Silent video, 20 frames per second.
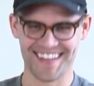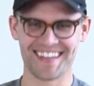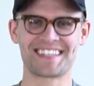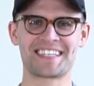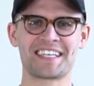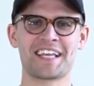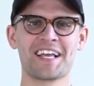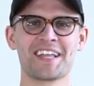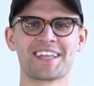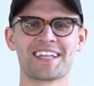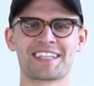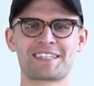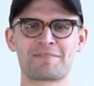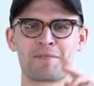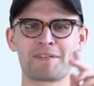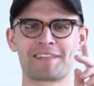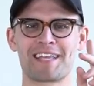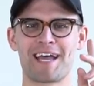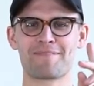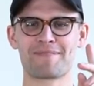let's, let's
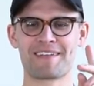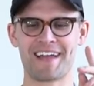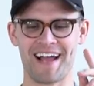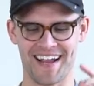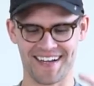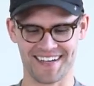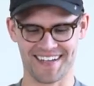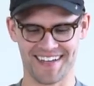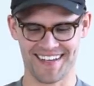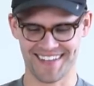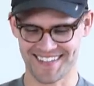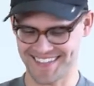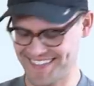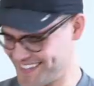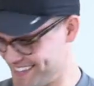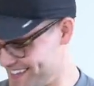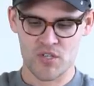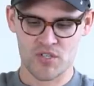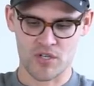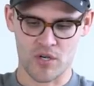put that behind us.
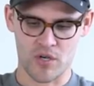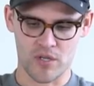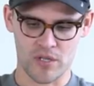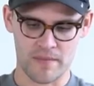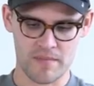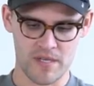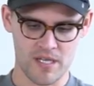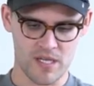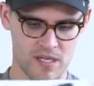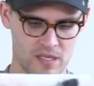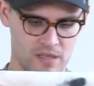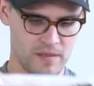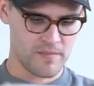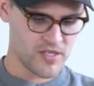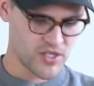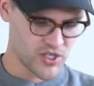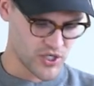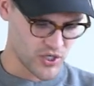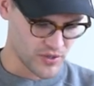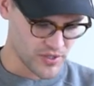So let me, let
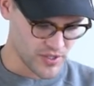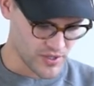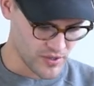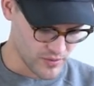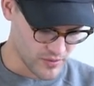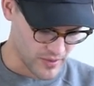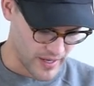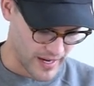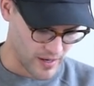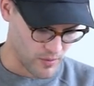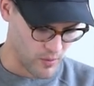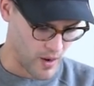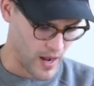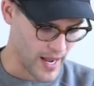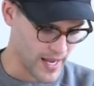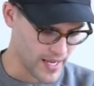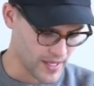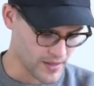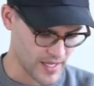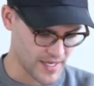me show you how
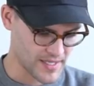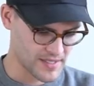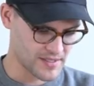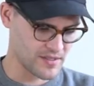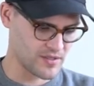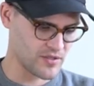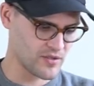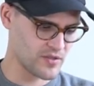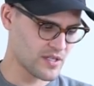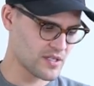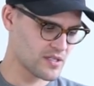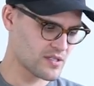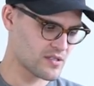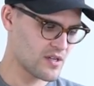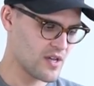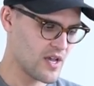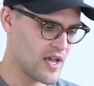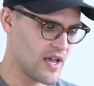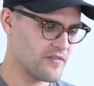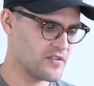I like to do this.
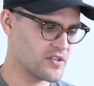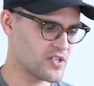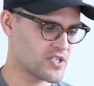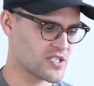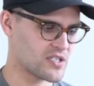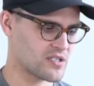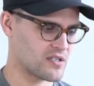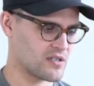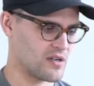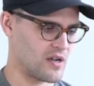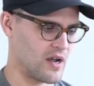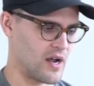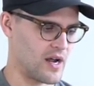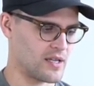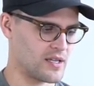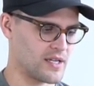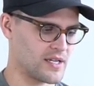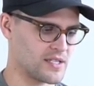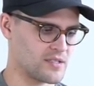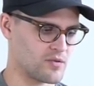If you just,
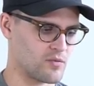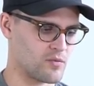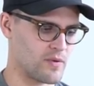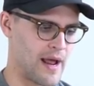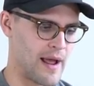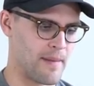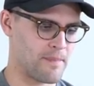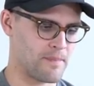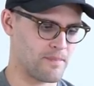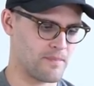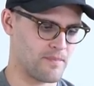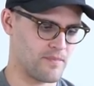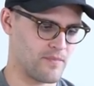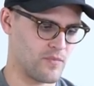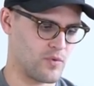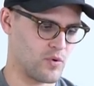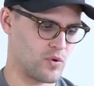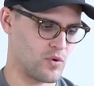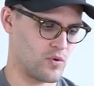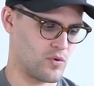I like to wrap
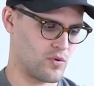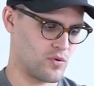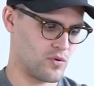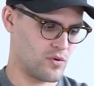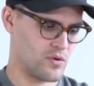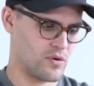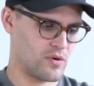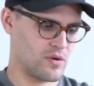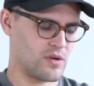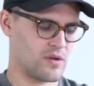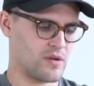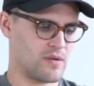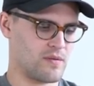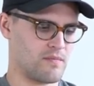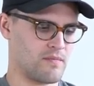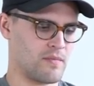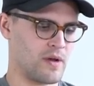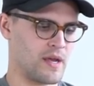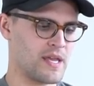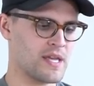
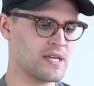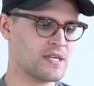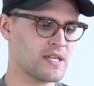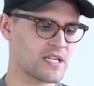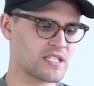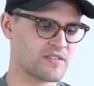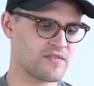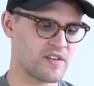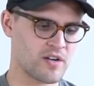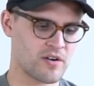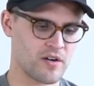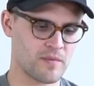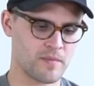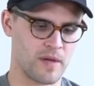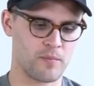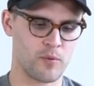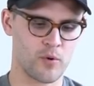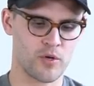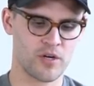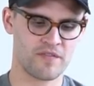my index finger and
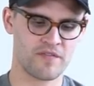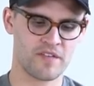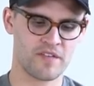my pointer